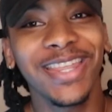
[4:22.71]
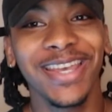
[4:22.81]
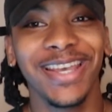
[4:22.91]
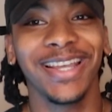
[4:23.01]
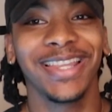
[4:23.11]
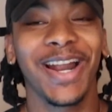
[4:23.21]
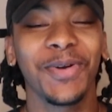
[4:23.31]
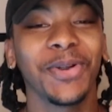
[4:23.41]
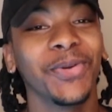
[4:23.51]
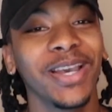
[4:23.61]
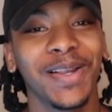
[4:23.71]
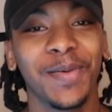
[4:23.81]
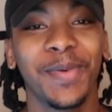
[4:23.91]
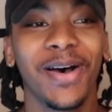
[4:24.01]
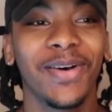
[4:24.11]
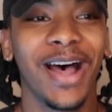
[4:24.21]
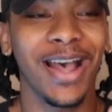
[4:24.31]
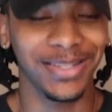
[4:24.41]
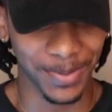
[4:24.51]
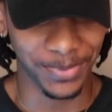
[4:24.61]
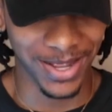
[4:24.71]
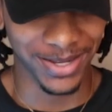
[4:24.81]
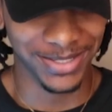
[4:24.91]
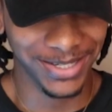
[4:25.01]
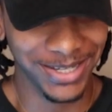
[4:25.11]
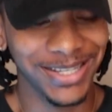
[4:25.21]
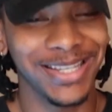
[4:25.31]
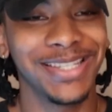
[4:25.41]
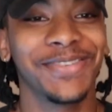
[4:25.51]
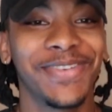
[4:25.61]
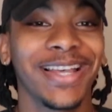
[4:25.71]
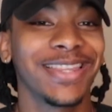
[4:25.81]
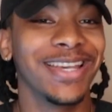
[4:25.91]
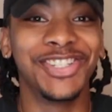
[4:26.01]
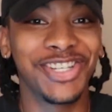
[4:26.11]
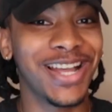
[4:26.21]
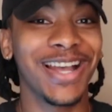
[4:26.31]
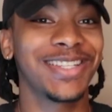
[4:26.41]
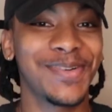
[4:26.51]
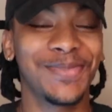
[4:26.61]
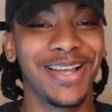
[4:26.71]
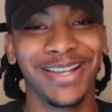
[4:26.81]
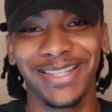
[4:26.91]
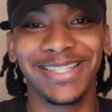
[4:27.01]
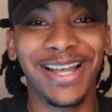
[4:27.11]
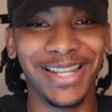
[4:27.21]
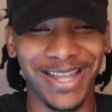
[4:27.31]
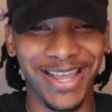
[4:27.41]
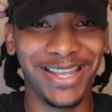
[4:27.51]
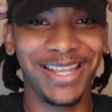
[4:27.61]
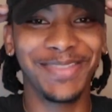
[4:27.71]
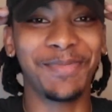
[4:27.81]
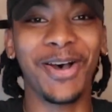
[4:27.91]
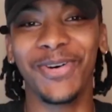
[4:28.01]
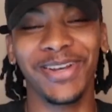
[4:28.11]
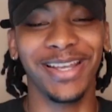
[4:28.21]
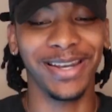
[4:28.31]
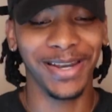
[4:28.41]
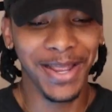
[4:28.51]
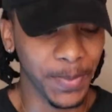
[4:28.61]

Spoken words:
thing that I regret about high top locks, is the fact that it's just high top locks. It's not like my whole head.